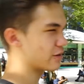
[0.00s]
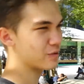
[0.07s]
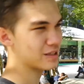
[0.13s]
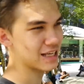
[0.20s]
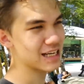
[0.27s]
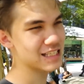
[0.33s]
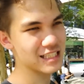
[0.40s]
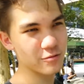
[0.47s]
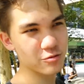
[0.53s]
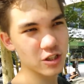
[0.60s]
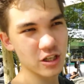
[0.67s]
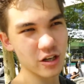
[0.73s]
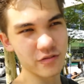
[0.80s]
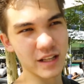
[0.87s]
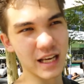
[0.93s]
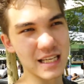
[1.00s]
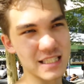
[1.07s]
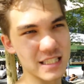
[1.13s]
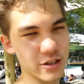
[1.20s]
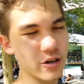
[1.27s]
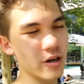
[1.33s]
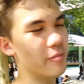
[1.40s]
with the exception of like
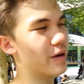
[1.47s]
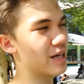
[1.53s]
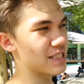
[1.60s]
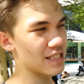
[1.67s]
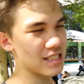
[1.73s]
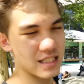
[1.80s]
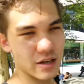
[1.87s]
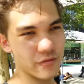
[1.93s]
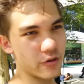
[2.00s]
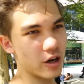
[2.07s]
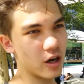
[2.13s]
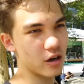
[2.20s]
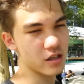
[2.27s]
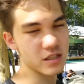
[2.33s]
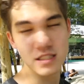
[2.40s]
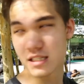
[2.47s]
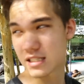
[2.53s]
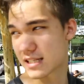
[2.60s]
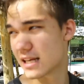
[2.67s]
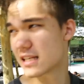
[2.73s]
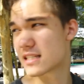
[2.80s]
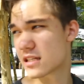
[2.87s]
cigarette butts and stuff around,
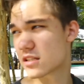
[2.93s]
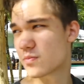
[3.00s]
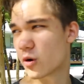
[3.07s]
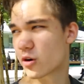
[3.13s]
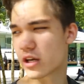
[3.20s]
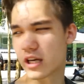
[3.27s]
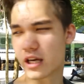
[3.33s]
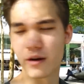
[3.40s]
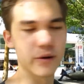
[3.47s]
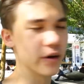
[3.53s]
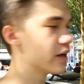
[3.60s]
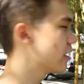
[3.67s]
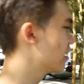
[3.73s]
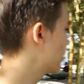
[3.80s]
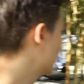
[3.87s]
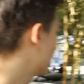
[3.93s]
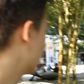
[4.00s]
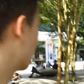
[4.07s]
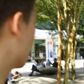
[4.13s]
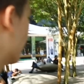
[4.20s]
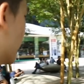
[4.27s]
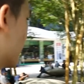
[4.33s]
because this is a smoking area.
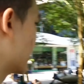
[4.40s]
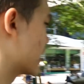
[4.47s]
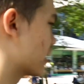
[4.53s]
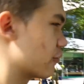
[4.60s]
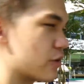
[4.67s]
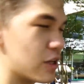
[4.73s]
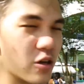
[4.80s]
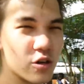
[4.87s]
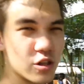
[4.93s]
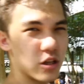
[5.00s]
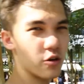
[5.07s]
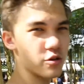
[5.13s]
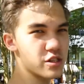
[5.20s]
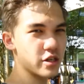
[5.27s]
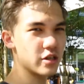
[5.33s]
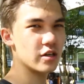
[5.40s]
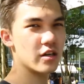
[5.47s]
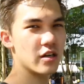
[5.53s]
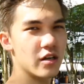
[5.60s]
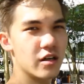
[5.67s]
But if we look closer,